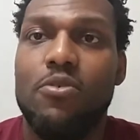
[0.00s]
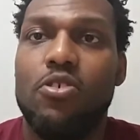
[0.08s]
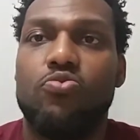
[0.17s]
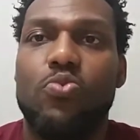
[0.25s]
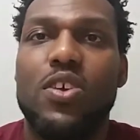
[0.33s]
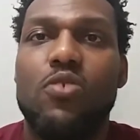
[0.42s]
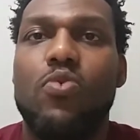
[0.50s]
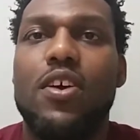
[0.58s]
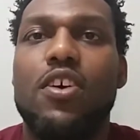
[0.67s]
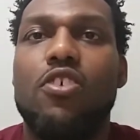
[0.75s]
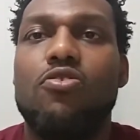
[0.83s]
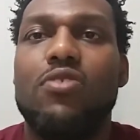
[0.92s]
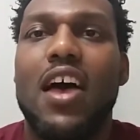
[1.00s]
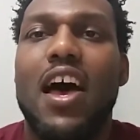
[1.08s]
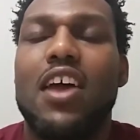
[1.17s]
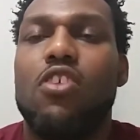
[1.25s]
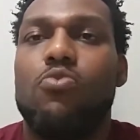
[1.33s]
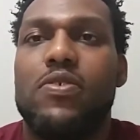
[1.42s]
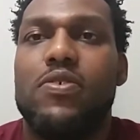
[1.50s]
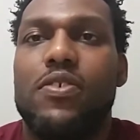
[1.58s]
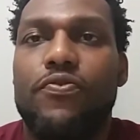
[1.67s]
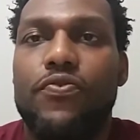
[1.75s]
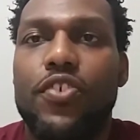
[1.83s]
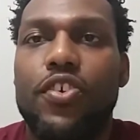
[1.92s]
because we will not, or we
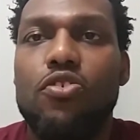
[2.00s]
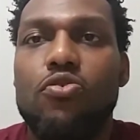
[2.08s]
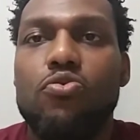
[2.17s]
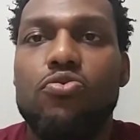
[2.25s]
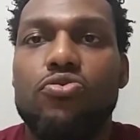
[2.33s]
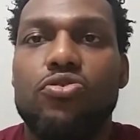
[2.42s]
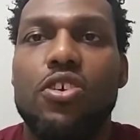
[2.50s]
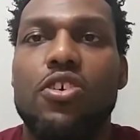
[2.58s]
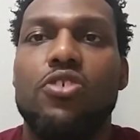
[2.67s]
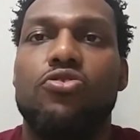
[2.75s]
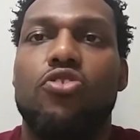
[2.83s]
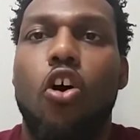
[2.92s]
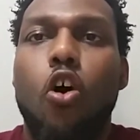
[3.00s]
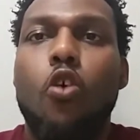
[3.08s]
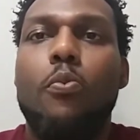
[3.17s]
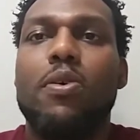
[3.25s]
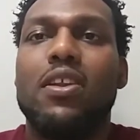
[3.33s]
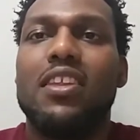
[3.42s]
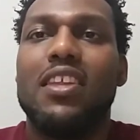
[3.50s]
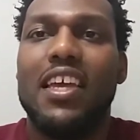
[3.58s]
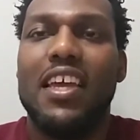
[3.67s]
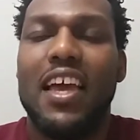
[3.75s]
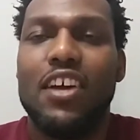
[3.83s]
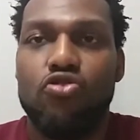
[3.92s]
refuse to
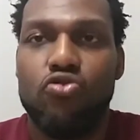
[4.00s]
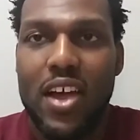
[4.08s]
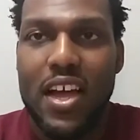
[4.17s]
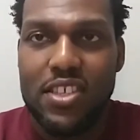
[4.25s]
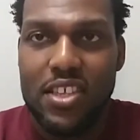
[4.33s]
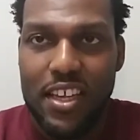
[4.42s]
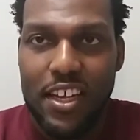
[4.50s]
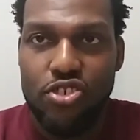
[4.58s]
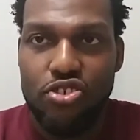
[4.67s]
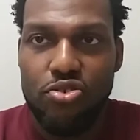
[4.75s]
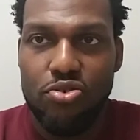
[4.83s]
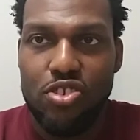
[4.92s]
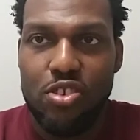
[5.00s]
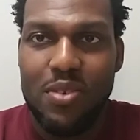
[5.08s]
openly address issues,